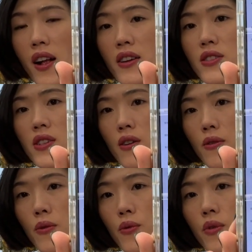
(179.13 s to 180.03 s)

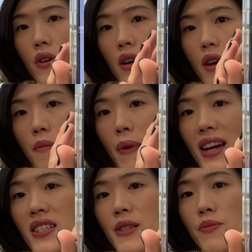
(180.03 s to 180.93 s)
So my
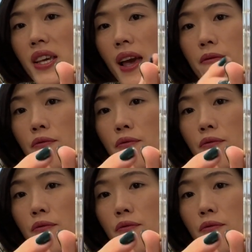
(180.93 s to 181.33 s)
CPM